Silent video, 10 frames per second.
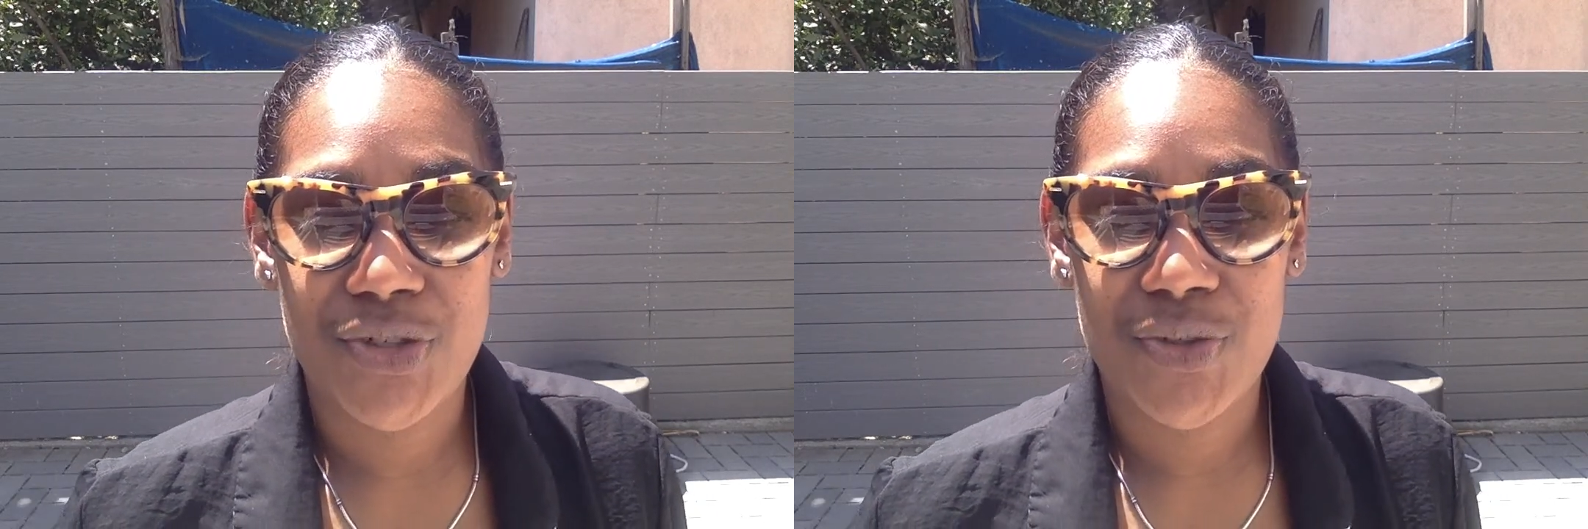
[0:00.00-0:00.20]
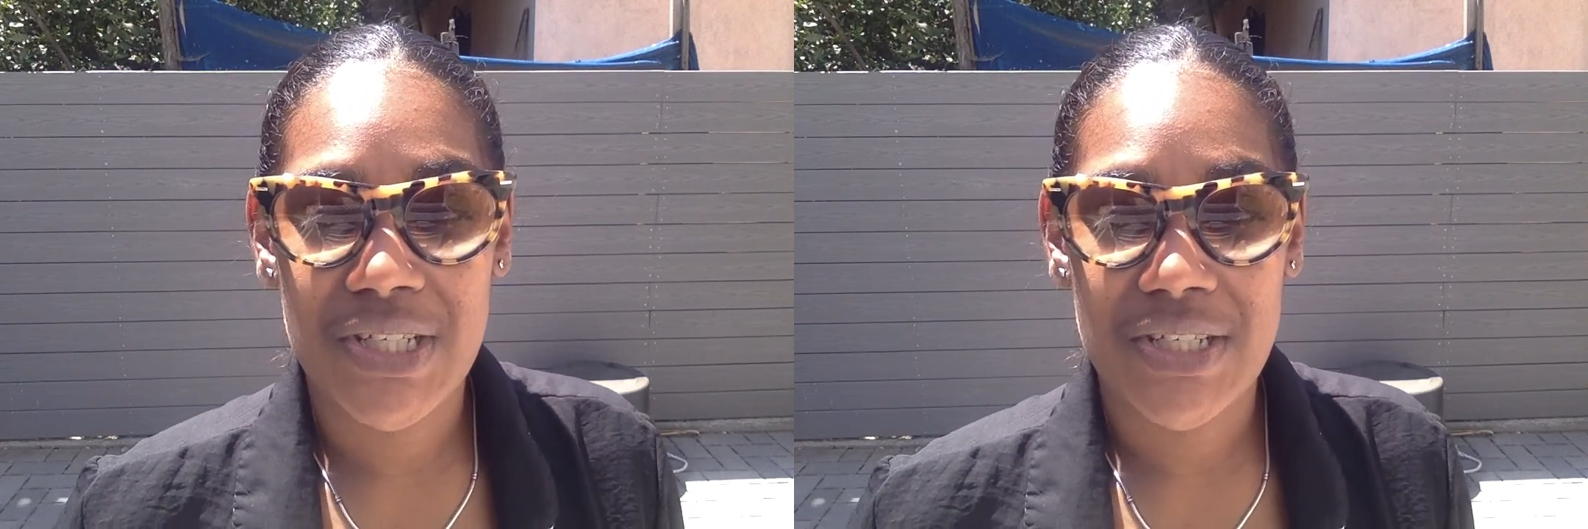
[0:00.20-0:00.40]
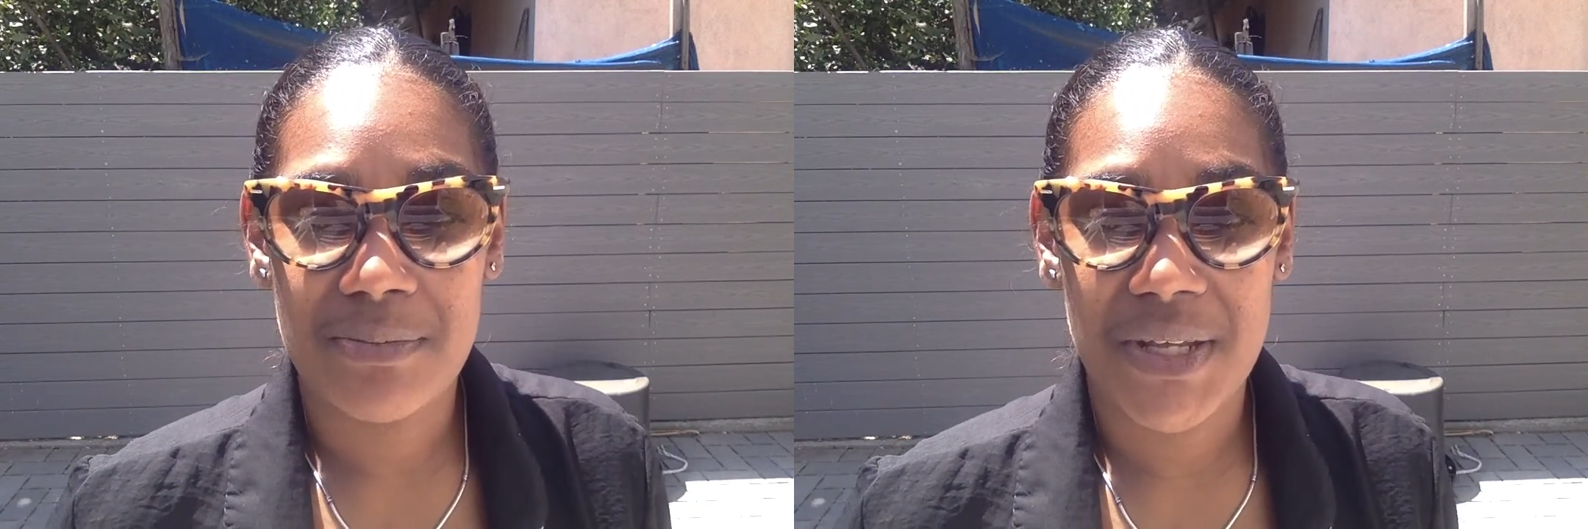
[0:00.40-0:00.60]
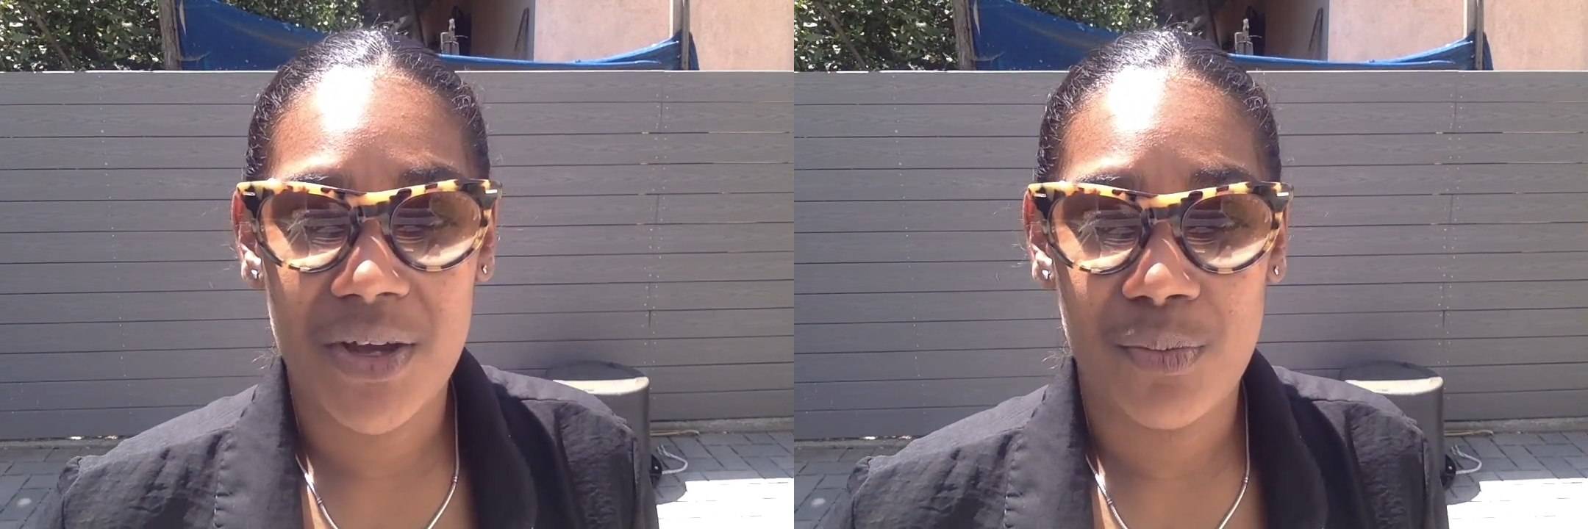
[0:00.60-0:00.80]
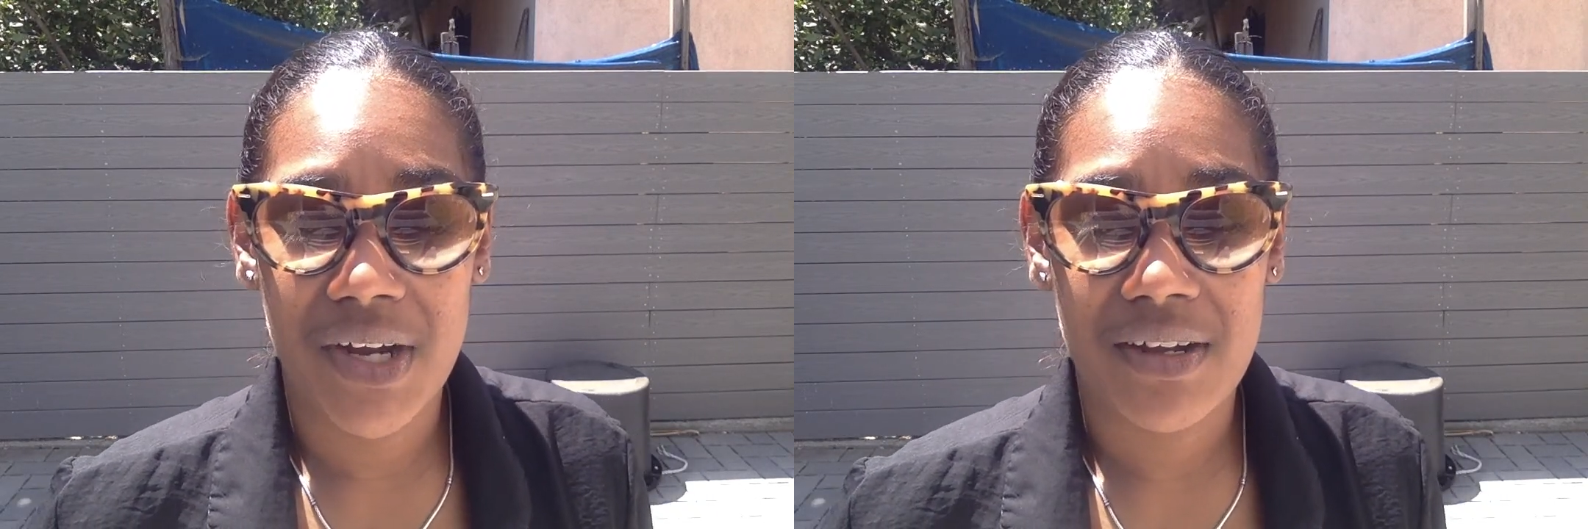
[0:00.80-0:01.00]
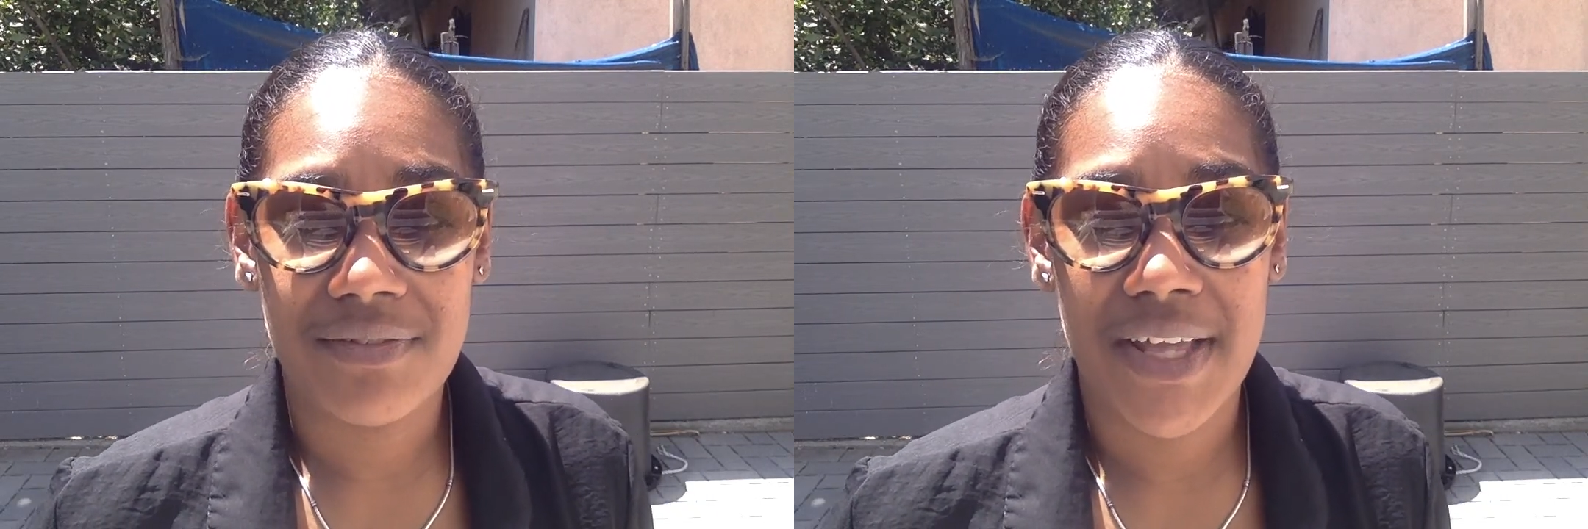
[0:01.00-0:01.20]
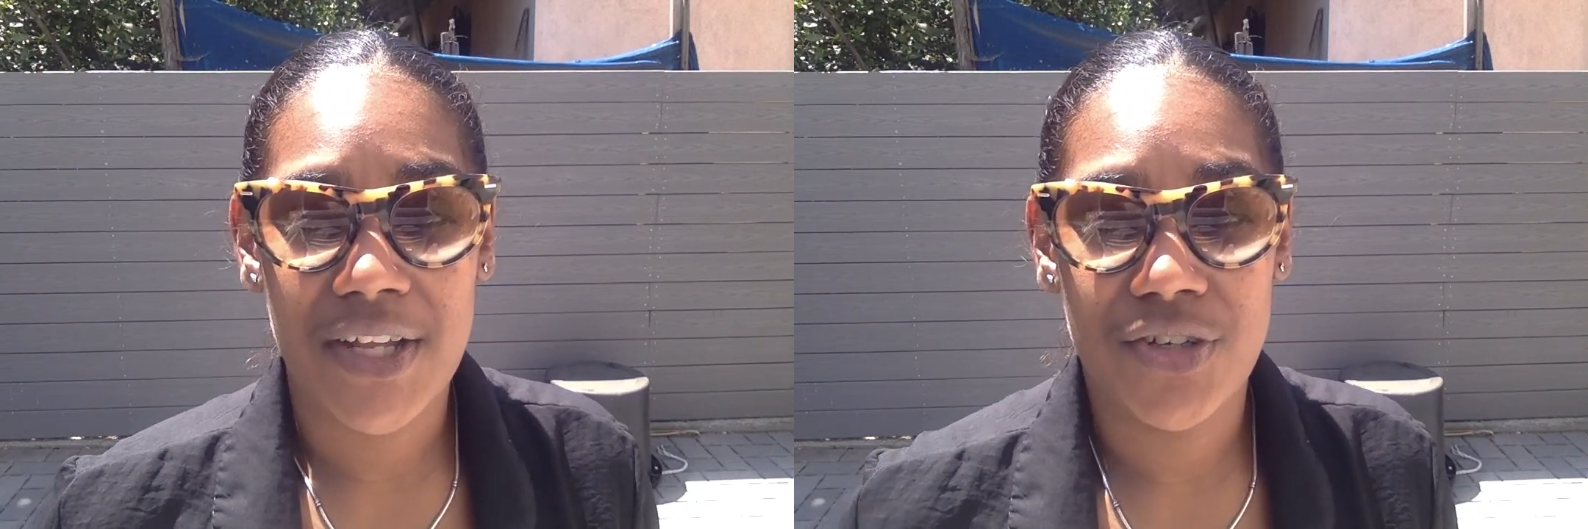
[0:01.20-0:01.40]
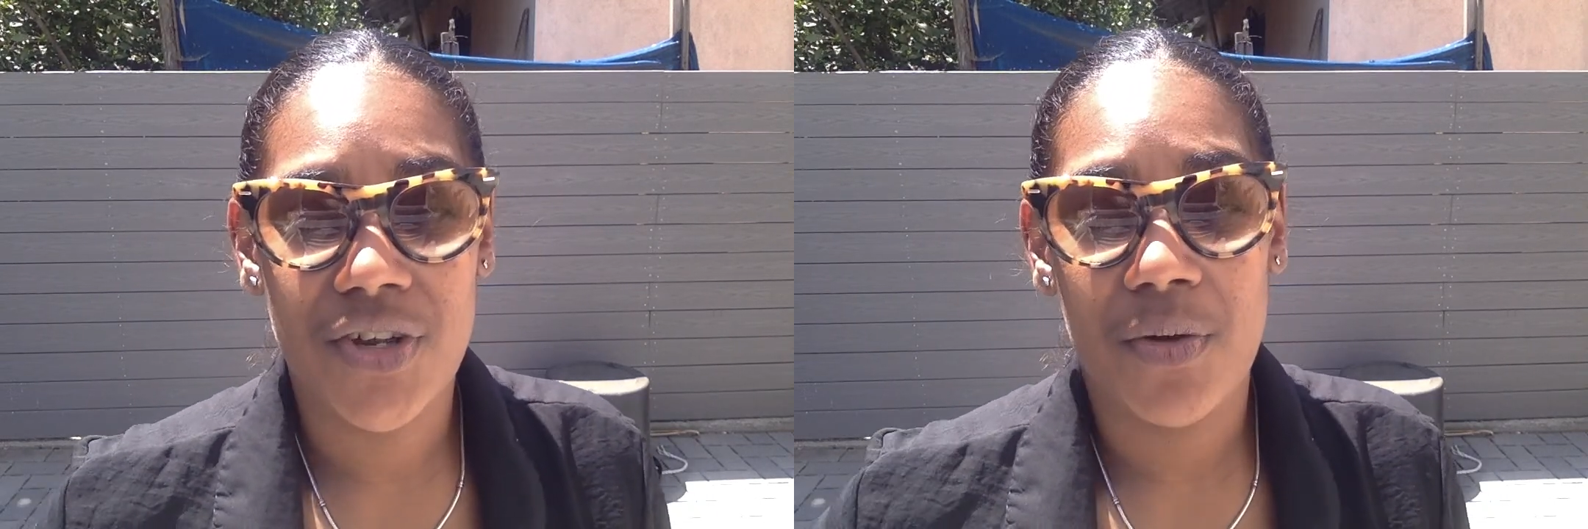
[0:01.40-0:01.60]
you to be aware of,
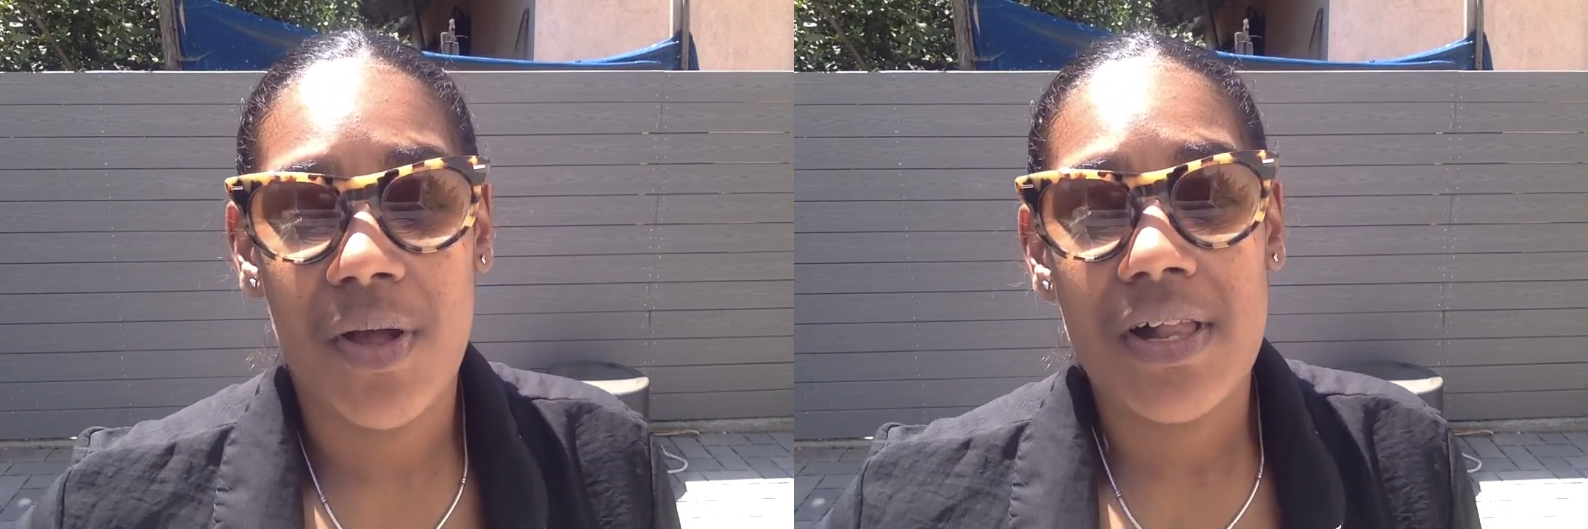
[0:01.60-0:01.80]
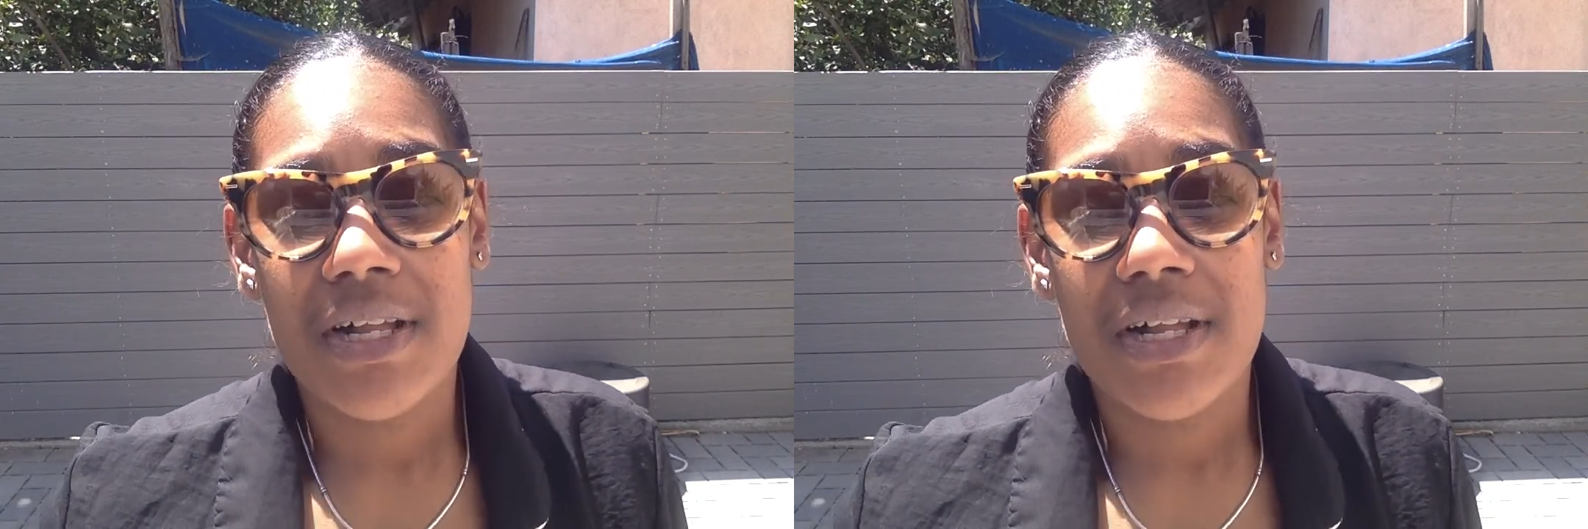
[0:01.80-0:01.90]
that, you know,